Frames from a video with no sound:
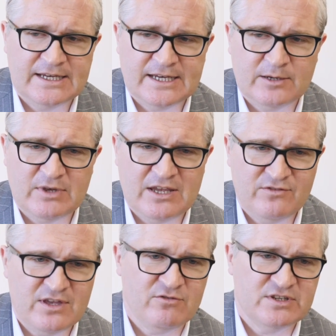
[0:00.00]
Um,
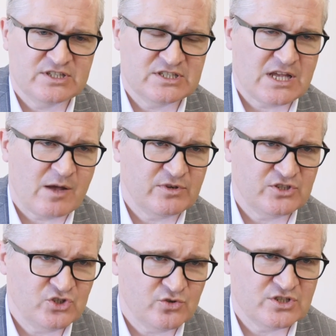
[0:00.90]
if there is
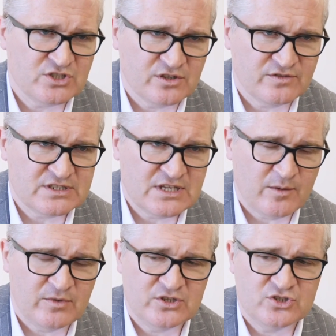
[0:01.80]
established joint surface
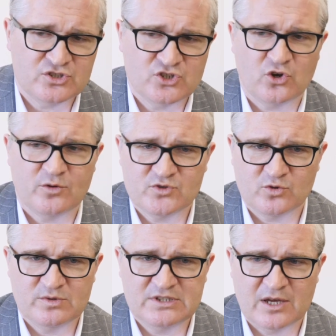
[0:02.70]
damage, shock
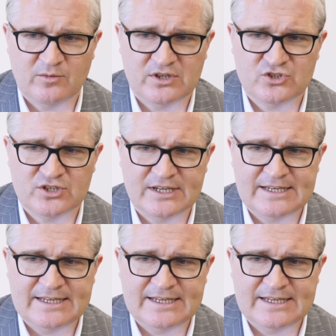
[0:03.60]
absorber damage,